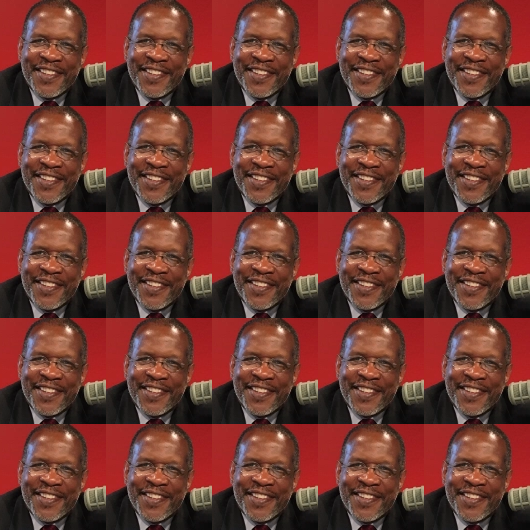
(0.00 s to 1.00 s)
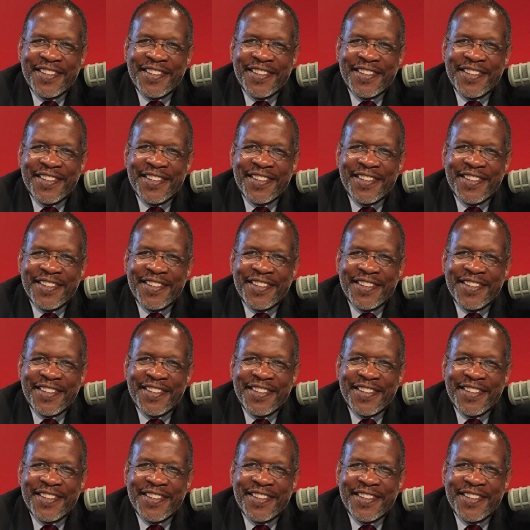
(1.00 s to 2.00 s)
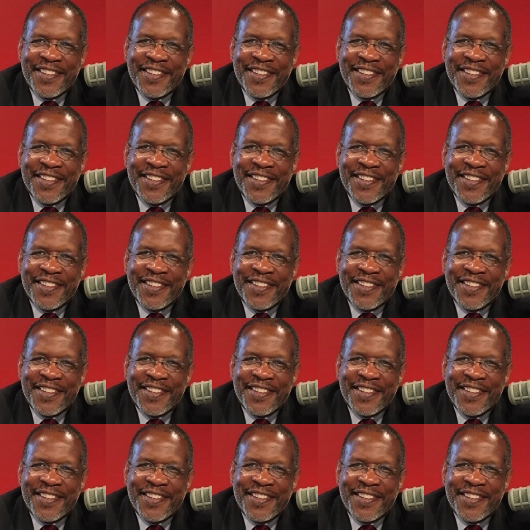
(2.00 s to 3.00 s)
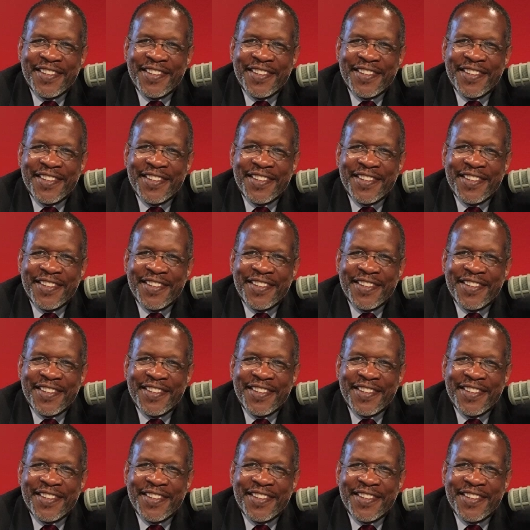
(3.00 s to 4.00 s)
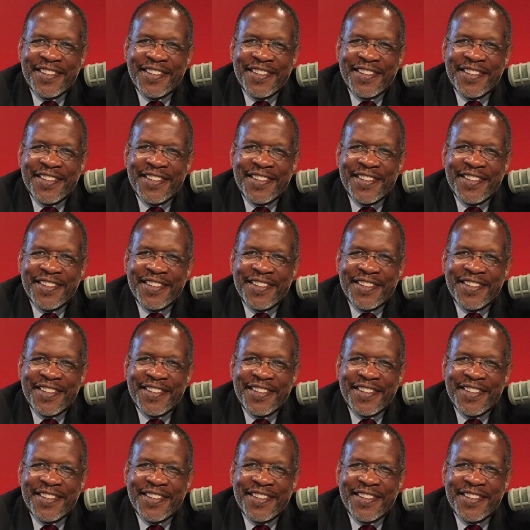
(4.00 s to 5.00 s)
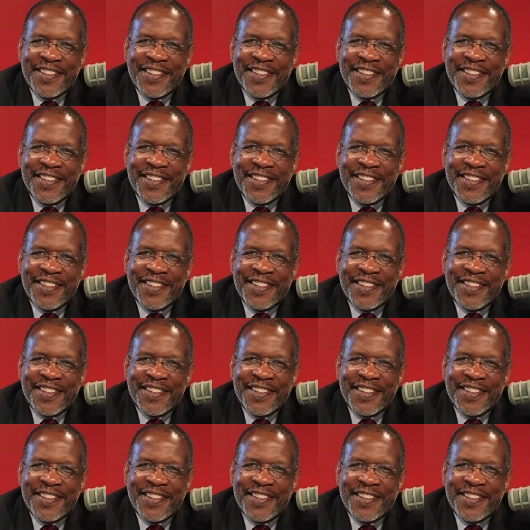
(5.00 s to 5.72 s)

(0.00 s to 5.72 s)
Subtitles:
This is a still picture; no speech is visible.